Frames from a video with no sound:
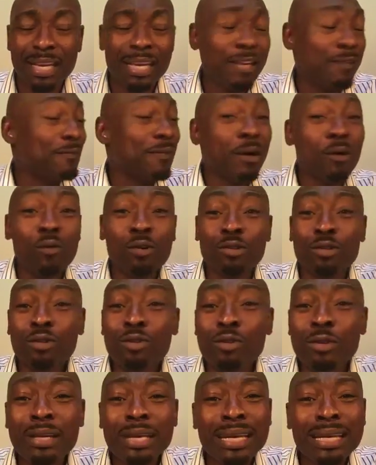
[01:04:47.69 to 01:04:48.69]
If I was
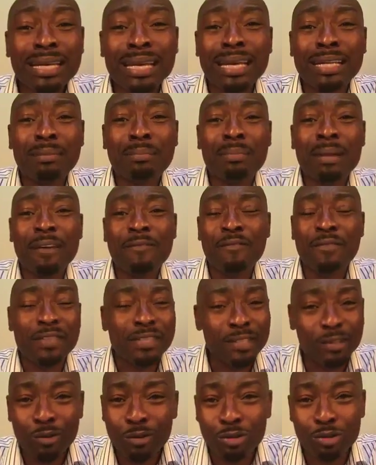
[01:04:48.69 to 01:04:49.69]
looking at my
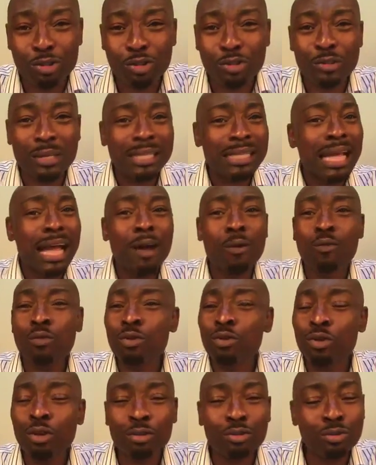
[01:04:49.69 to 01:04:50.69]
physical strength, I
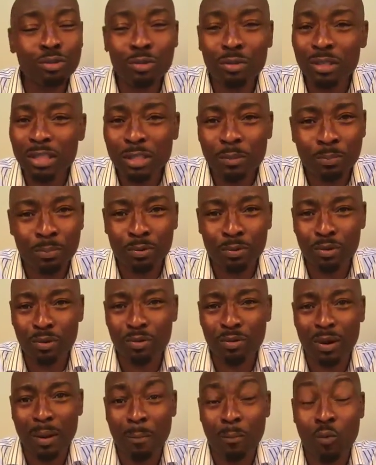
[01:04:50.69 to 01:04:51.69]
would not do this
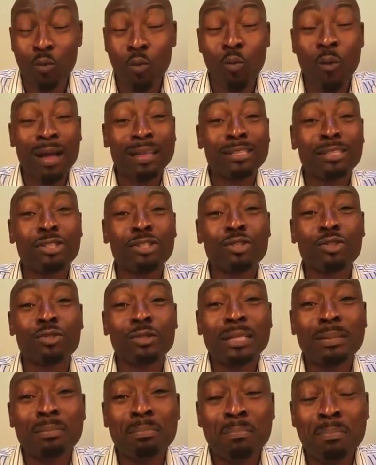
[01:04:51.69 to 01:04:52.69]
program one
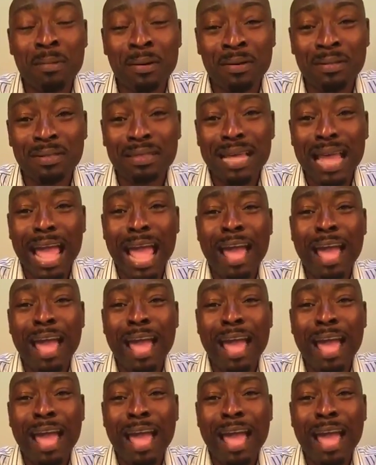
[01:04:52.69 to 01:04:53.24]
straight month,